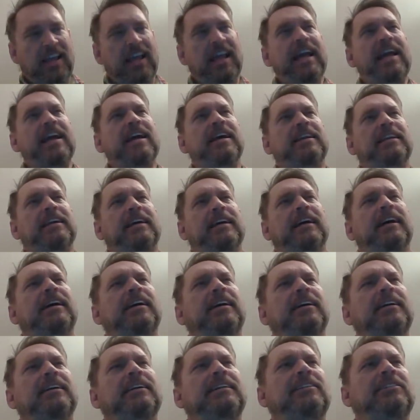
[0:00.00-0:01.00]
And
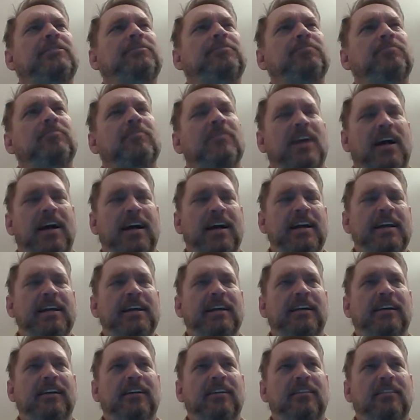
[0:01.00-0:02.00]

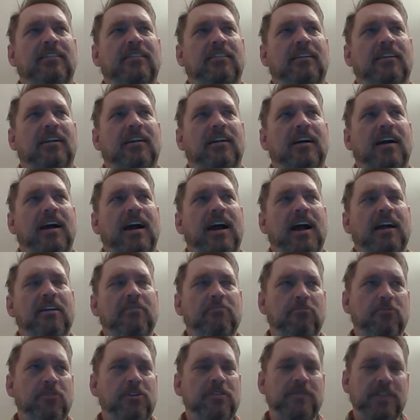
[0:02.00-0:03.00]
I
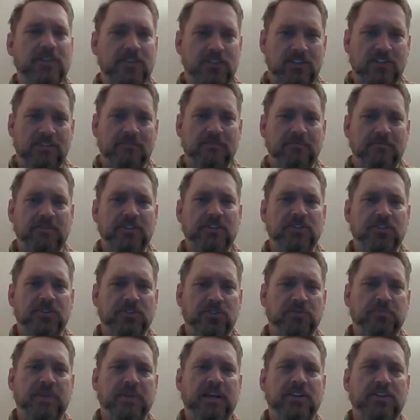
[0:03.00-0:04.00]
revisited
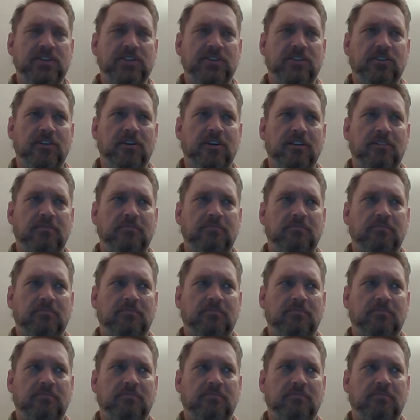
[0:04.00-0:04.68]
Nystul's Magic Aura.